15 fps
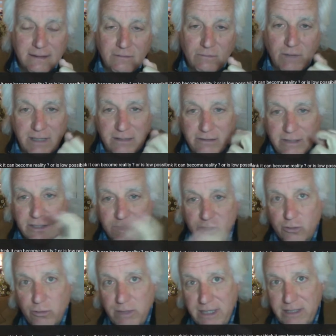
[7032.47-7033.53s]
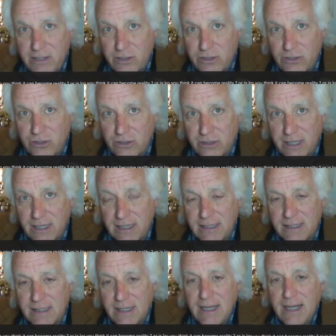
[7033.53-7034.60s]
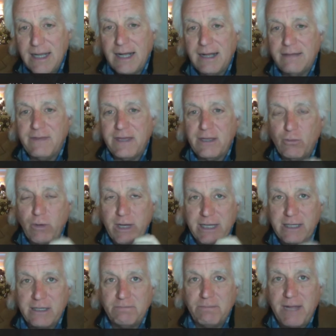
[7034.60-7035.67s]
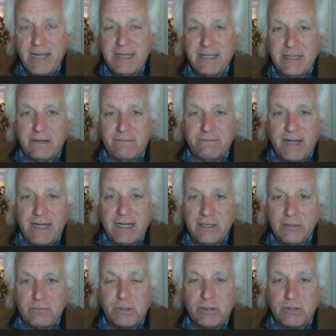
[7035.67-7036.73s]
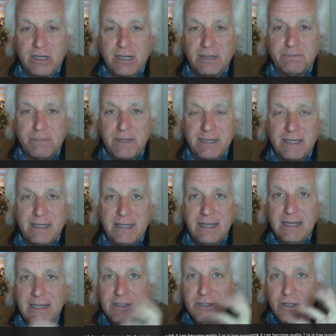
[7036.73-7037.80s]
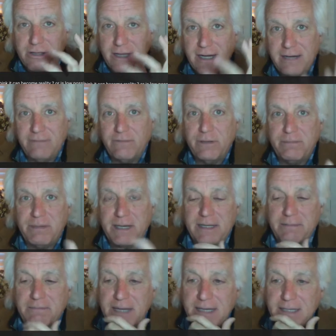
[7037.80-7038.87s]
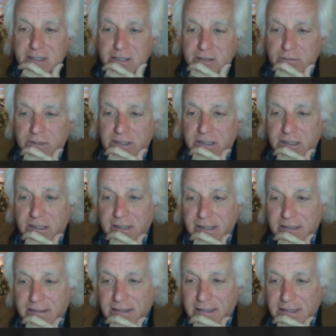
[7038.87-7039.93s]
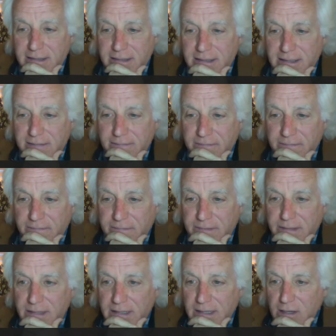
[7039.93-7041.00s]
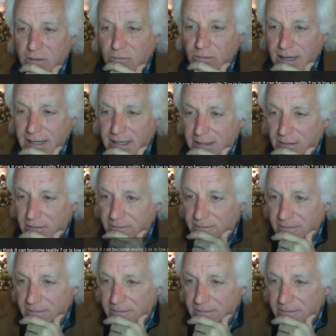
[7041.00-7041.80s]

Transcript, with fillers: whether it squeezes or not, I think we can make it a valuable company so that everybody makes a return. I think that. Wow.